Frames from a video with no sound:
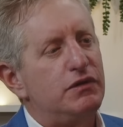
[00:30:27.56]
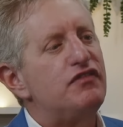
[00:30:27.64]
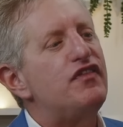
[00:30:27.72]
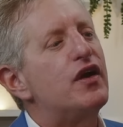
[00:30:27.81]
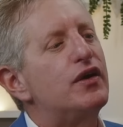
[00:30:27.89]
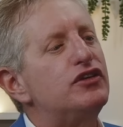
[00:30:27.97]

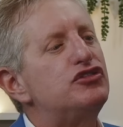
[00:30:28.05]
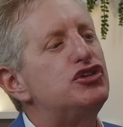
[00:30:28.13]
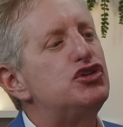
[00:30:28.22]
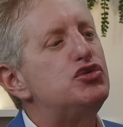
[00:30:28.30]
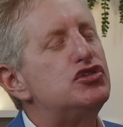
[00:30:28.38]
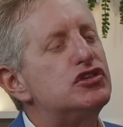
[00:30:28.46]
nefarious
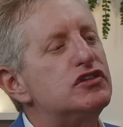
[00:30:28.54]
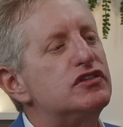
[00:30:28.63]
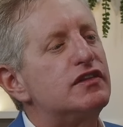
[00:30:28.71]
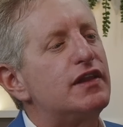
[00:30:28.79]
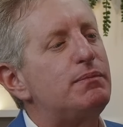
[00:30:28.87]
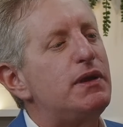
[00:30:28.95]

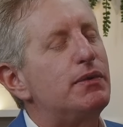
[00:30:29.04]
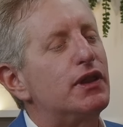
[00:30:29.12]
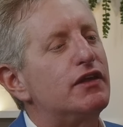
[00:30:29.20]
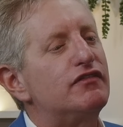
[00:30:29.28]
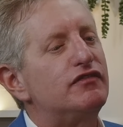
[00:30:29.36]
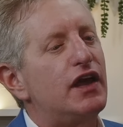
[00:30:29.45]
uses that people
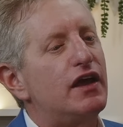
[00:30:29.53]
have